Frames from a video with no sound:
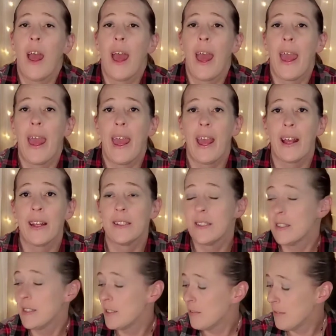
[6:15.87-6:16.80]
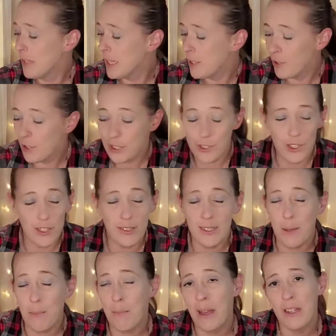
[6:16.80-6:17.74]
and then you can just
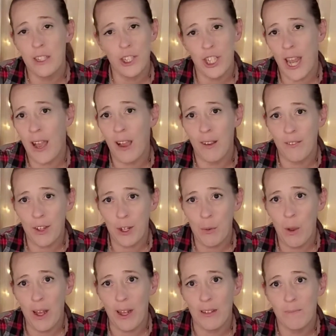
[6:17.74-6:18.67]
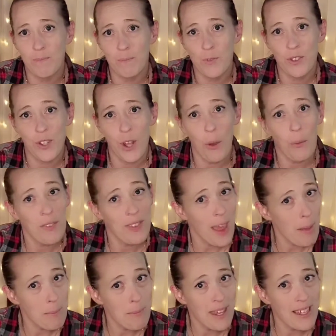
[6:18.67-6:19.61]
embellish it however you want. So with
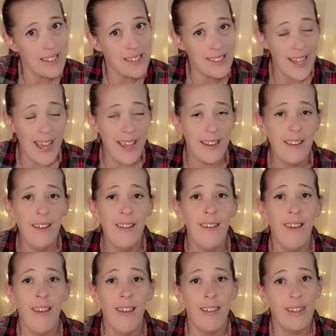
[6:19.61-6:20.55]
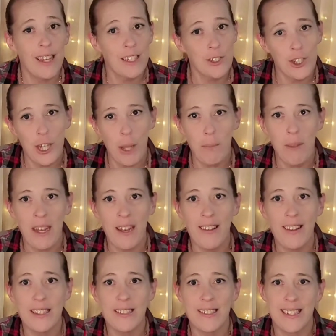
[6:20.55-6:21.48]
that being said, let's jump into
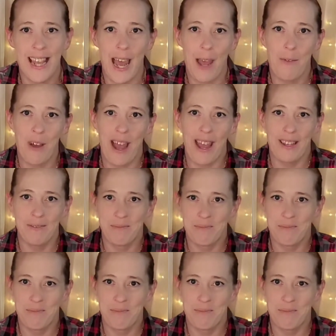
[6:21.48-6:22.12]
this DIY.